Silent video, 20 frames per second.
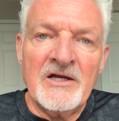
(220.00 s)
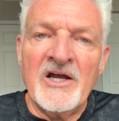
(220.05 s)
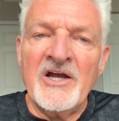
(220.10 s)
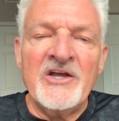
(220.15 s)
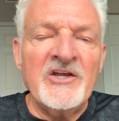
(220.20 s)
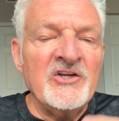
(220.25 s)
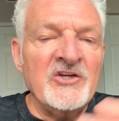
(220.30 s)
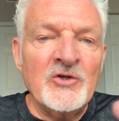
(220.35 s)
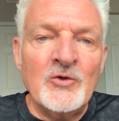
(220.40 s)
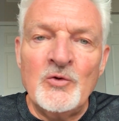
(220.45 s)

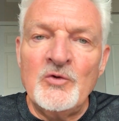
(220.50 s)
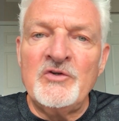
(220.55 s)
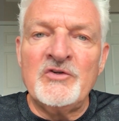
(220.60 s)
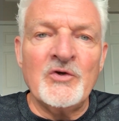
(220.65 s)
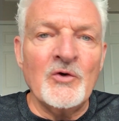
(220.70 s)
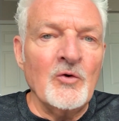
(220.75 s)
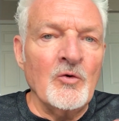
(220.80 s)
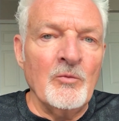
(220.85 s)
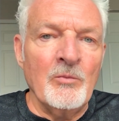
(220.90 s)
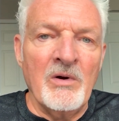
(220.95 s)

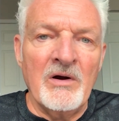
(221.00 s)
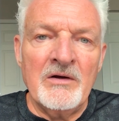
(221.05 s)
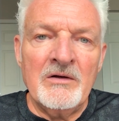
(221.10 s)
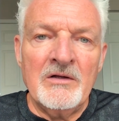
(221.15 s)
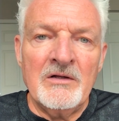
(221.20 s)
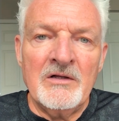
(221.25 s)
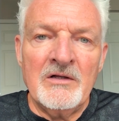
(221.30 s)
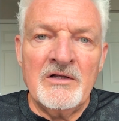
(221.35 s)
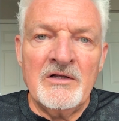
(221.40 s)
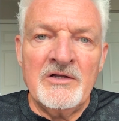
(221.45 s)
YouTube.
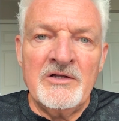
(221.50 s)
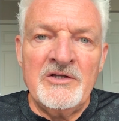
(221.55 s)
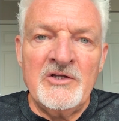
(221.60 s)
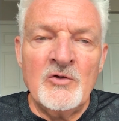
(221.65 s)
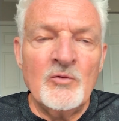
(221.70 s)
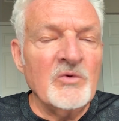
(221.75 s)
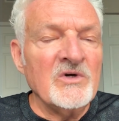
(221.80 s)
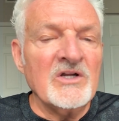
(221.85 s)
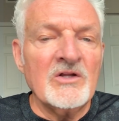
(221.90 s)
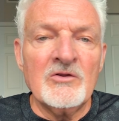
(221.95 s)

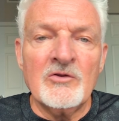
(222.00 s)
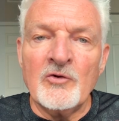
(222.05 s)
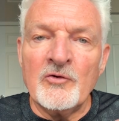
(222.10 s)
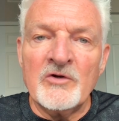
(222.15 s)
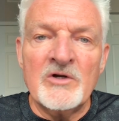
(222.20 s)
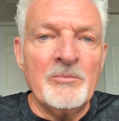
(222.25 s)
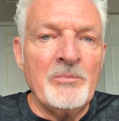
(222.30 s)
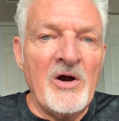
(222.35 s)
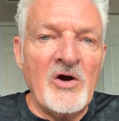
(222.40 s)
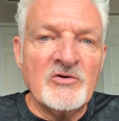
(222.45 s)
You want to
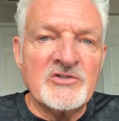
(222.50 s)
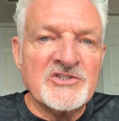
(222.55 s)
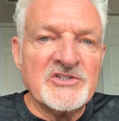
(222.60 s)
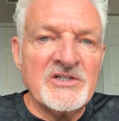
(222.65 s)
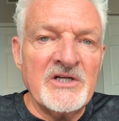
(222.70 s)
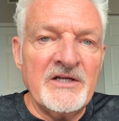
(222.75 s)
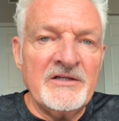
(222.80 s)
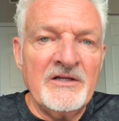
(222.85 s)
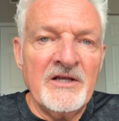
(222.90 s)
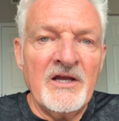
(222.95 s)
learn about
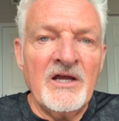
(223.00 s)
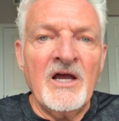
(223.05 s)
shit?